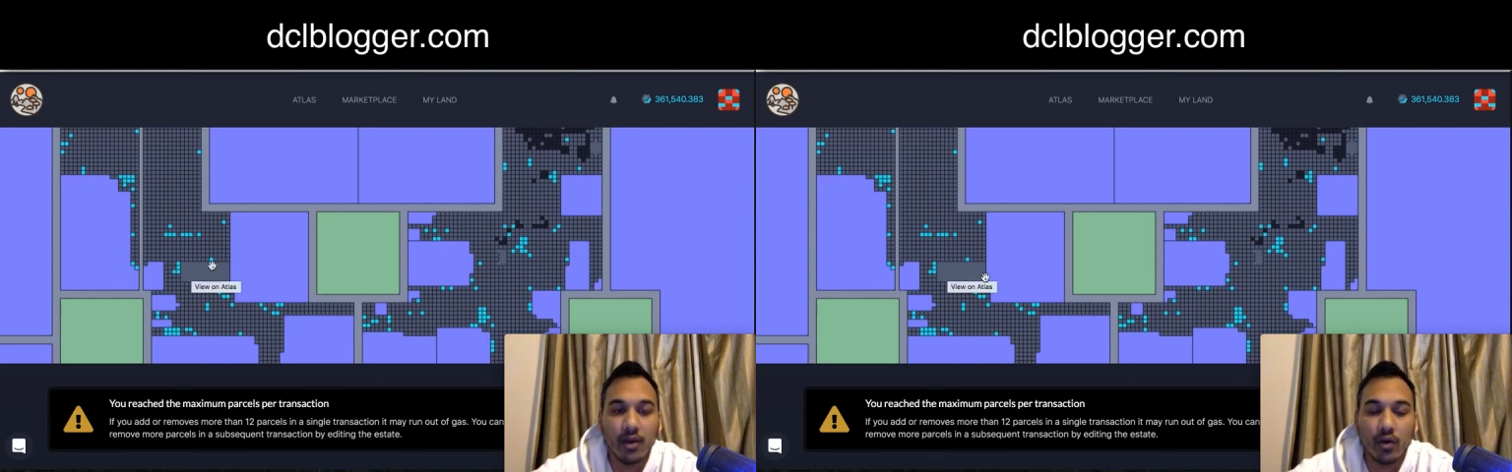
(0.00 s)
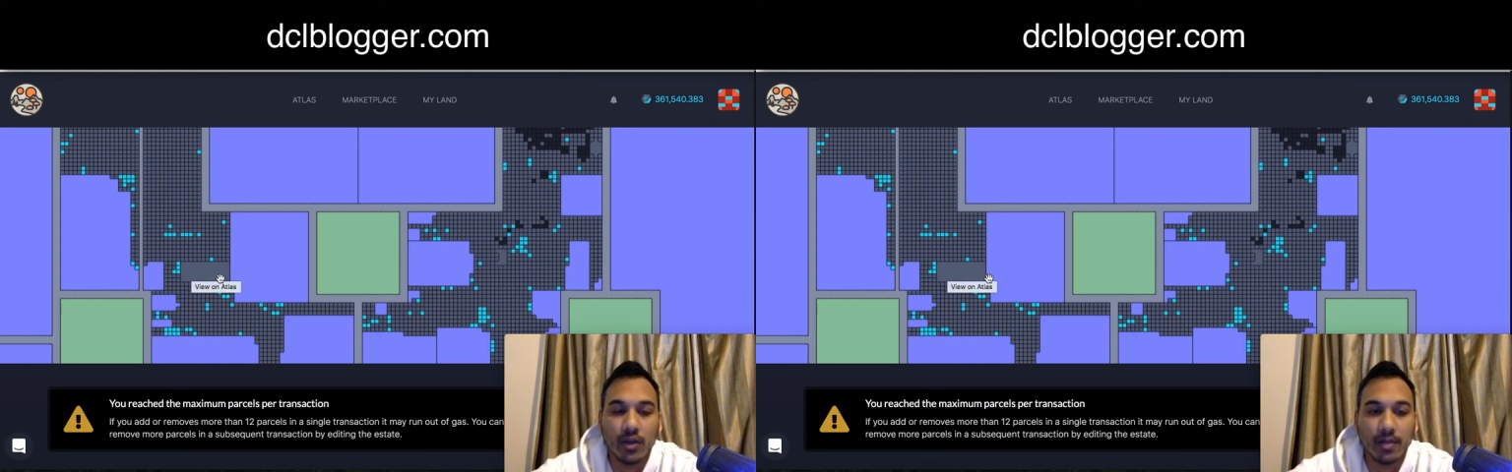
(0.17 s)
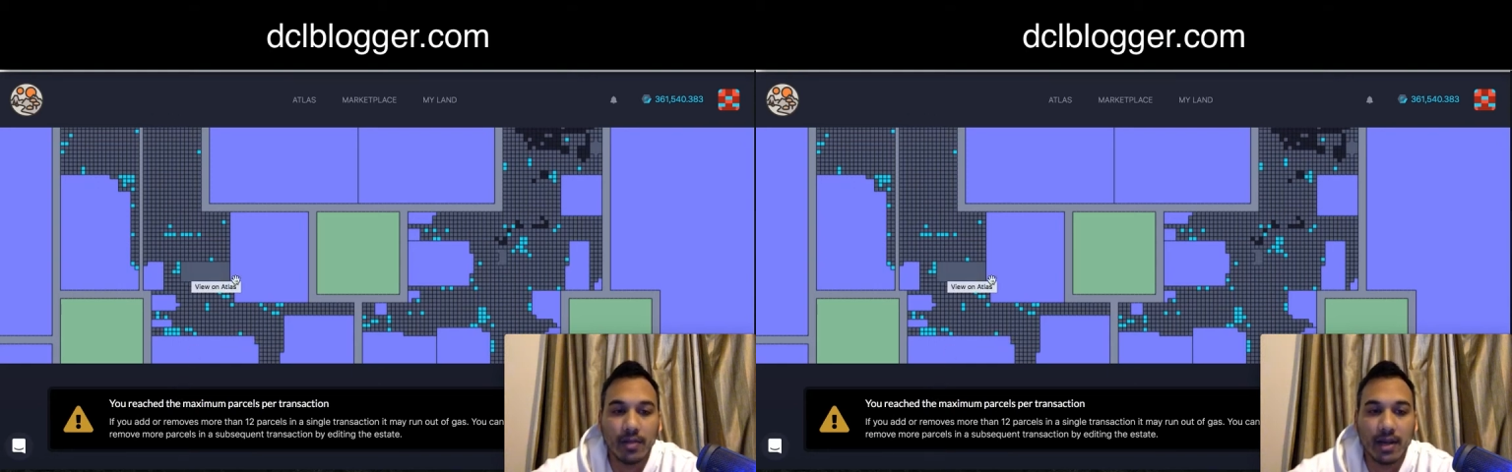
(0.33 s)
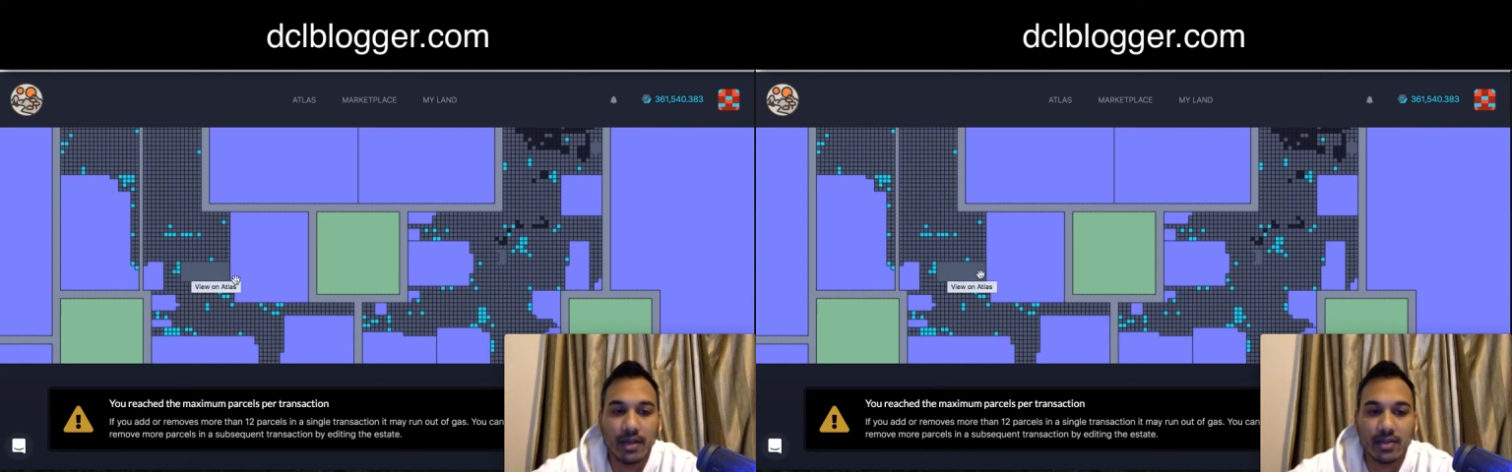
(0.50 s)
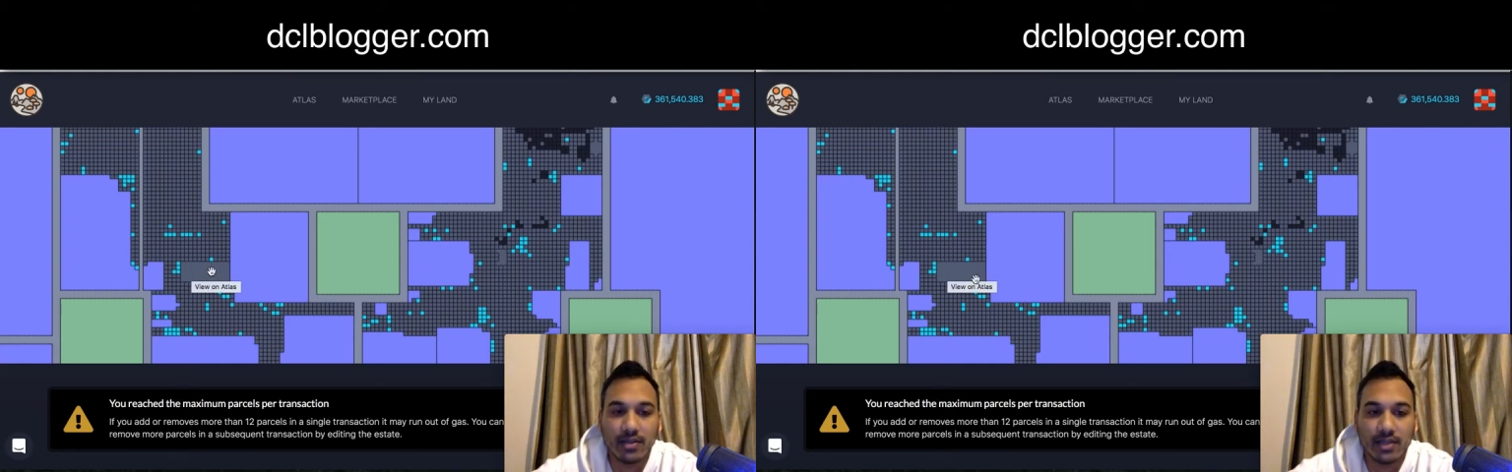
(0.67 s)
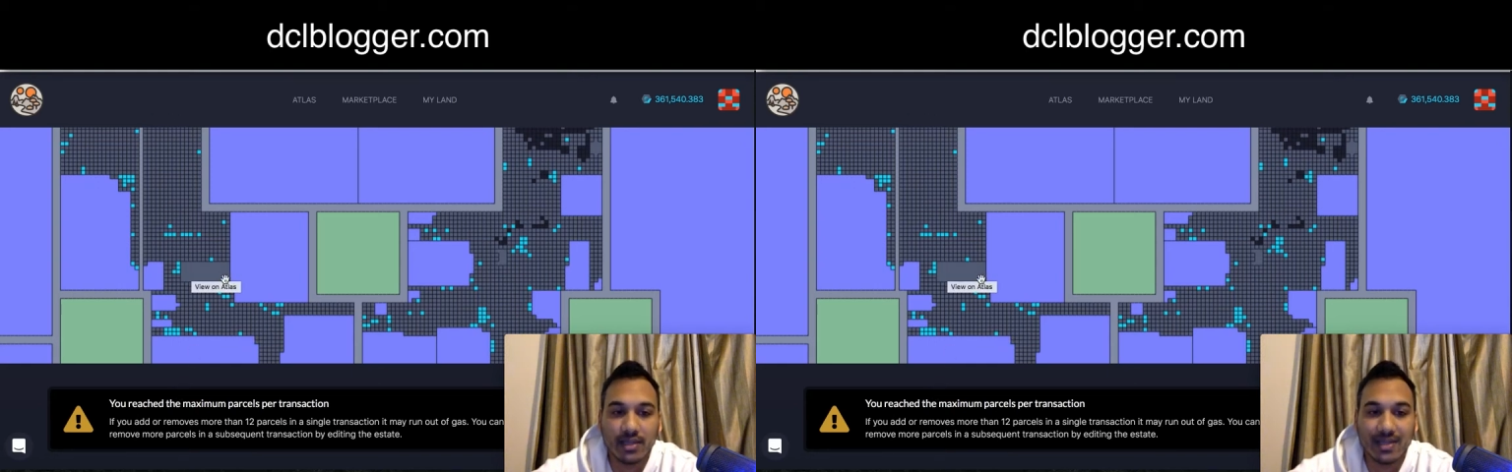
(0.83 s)
all the
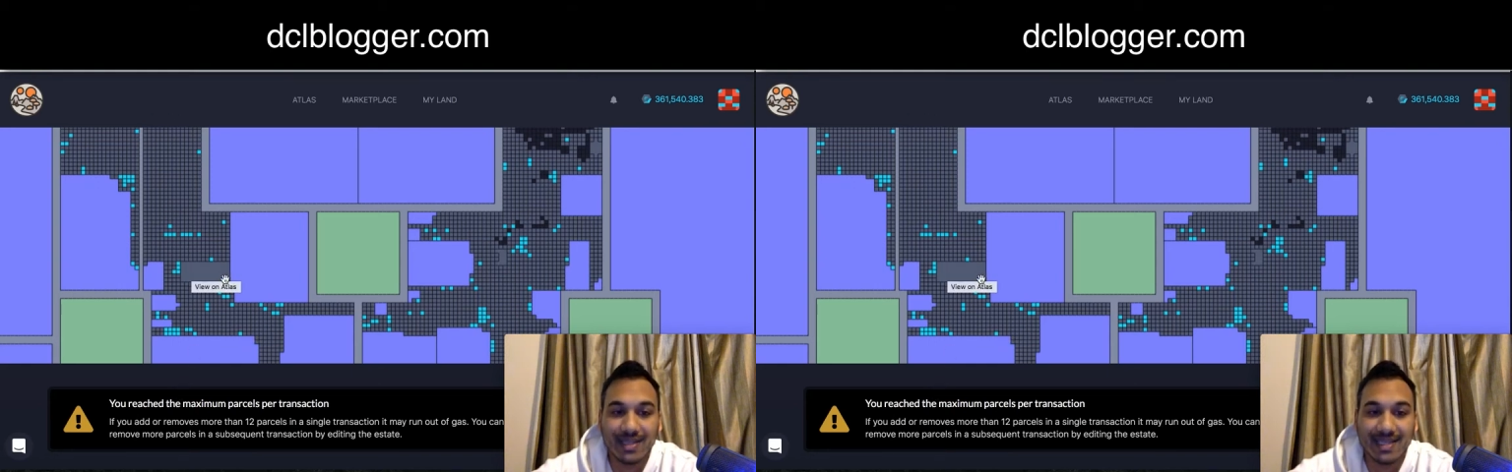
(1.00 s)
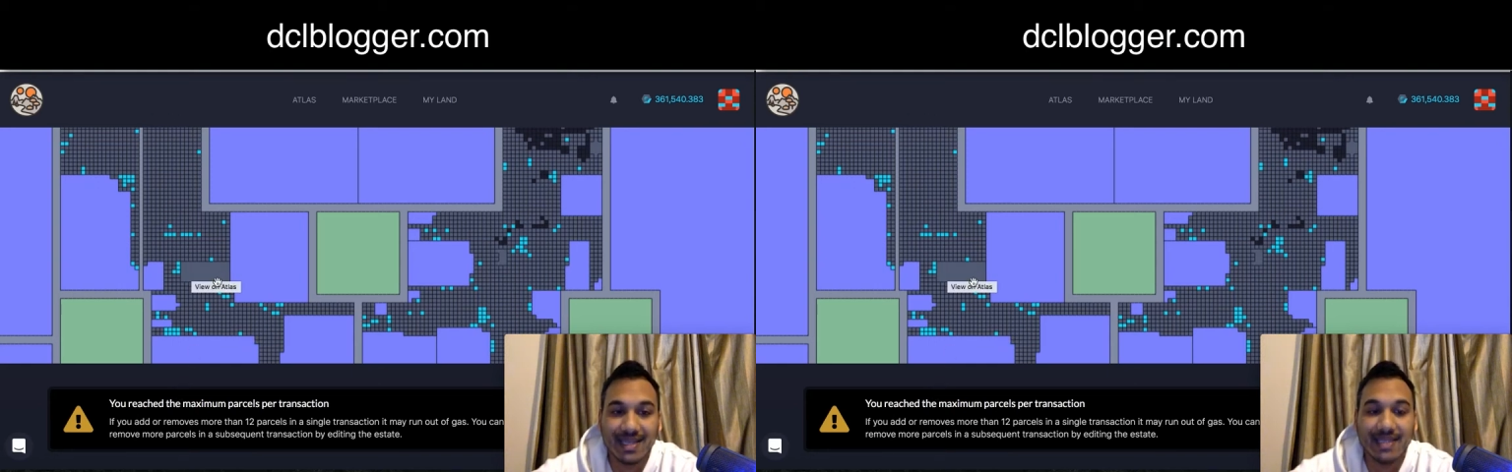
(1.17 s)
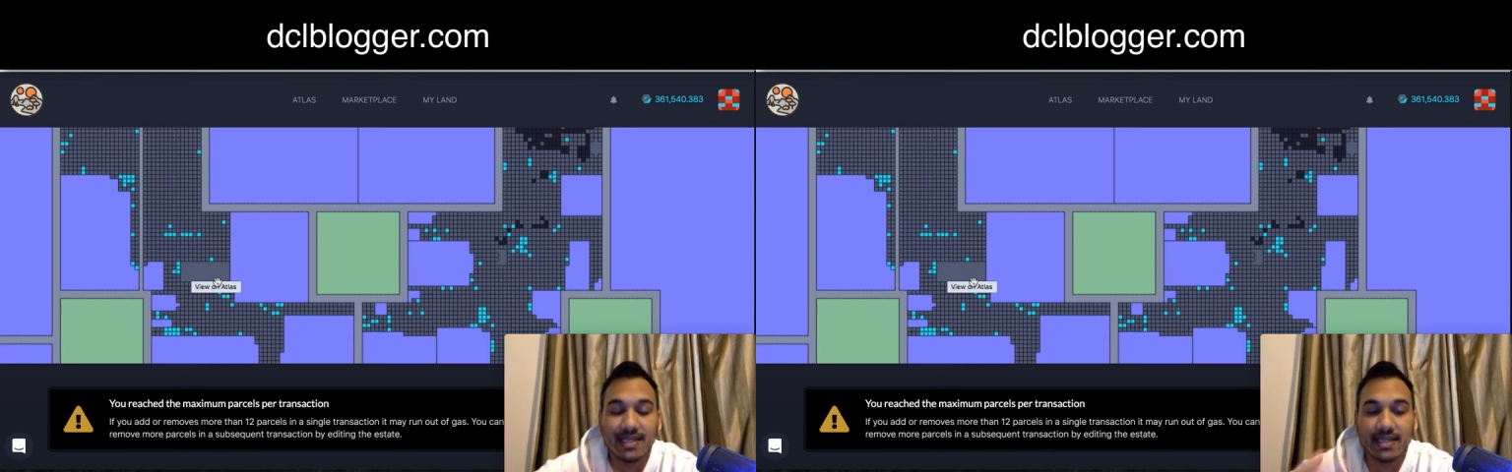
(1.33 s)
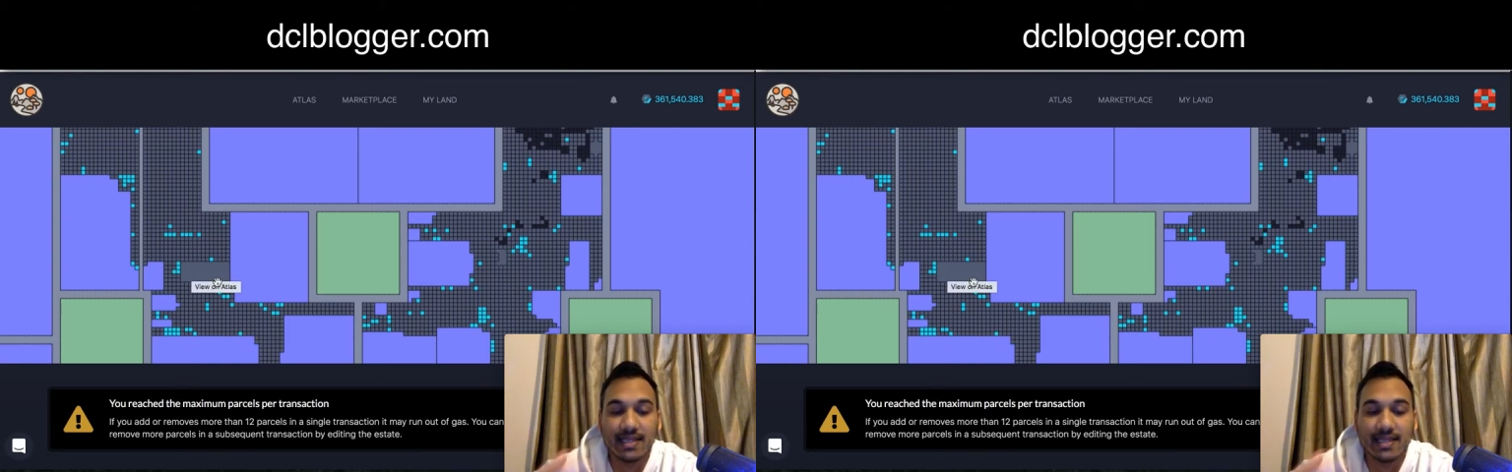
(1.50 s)
parcels into estates